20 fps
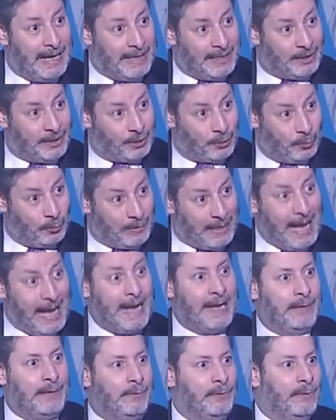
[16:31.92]

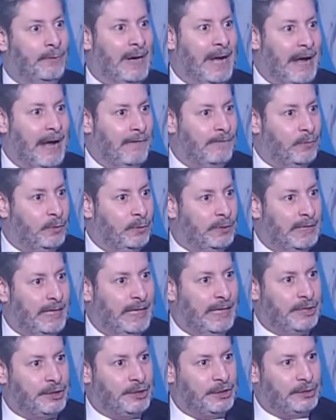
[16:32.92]
Sudan, we have good
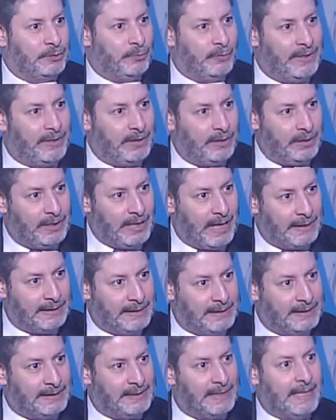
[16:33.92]
relations. With the United
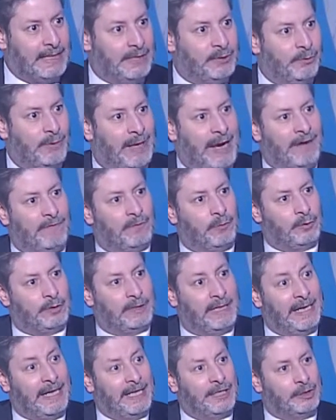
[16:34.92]
States, we have good
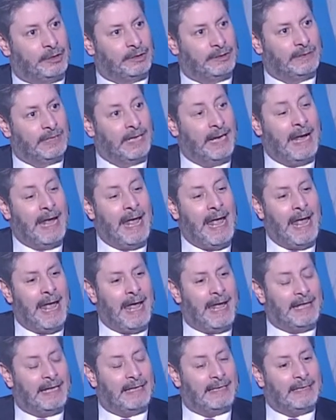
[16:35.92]
relations.
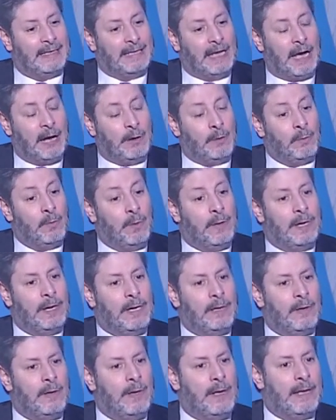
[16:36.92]
And now
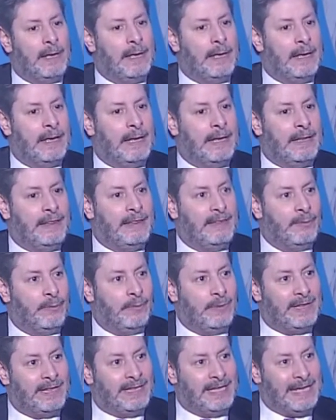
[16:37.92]

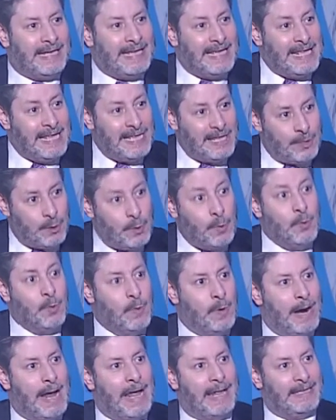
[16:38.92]
with the EU
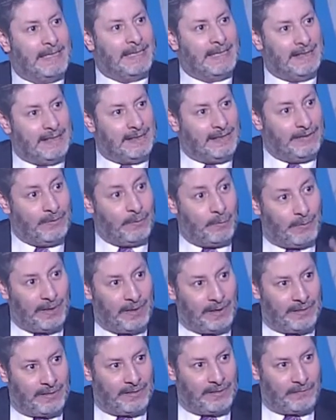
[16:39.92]
and
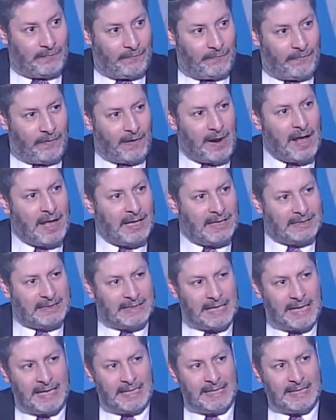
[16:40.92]
with France
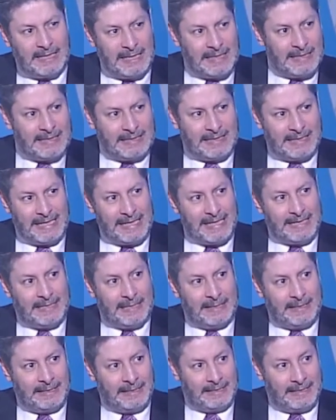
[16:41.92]
and
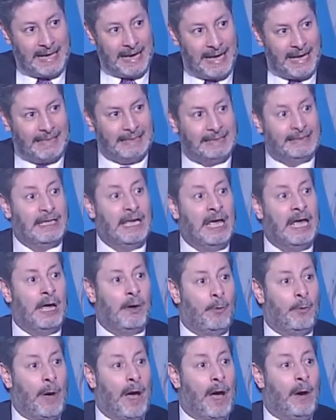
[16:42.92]
Italy and
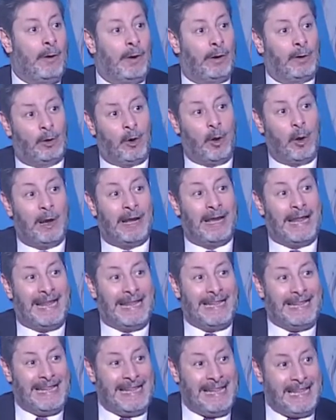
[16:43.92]
our role
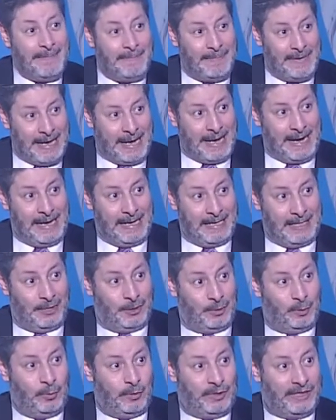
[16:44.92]
in Libya
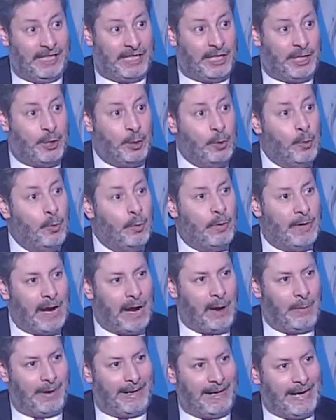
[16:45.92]
to secure
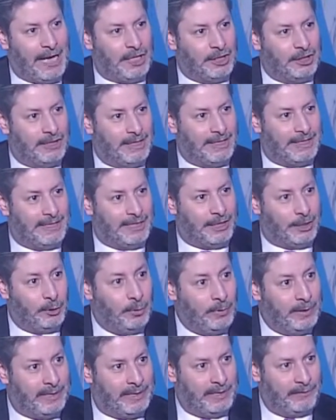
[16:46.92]
our national
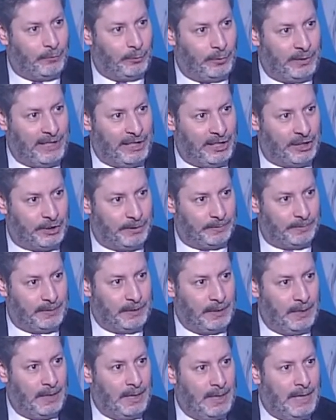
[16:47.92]
security for Egypt.
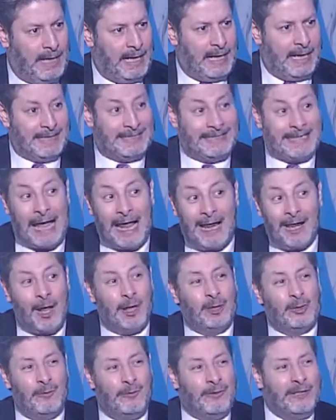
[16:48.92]
It's a
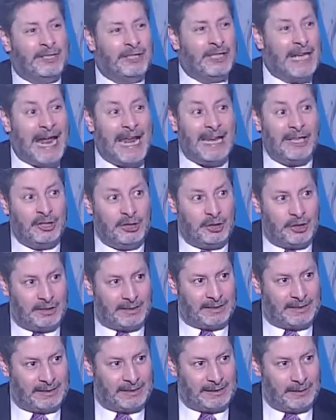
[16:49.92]
lot of
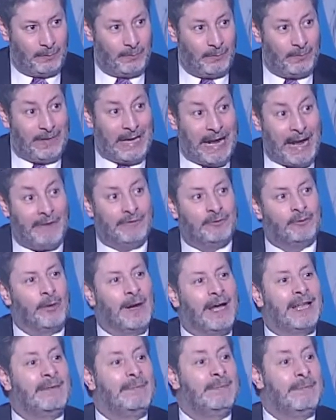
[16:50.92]
challenges. We have to
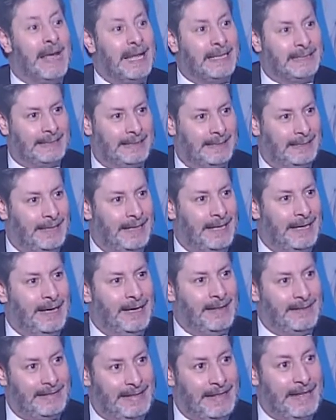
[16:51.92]
admit
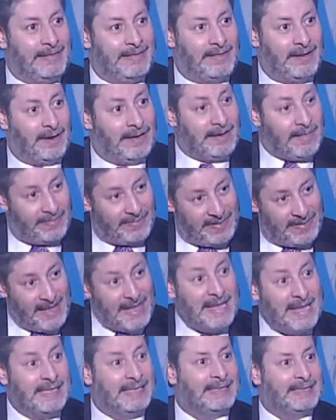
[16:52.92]
that there are
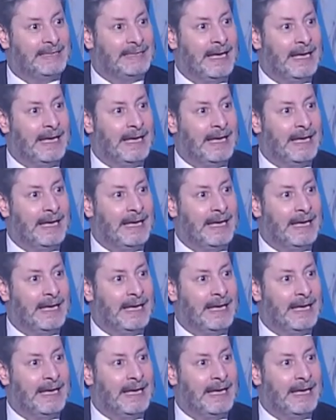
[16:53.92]
things.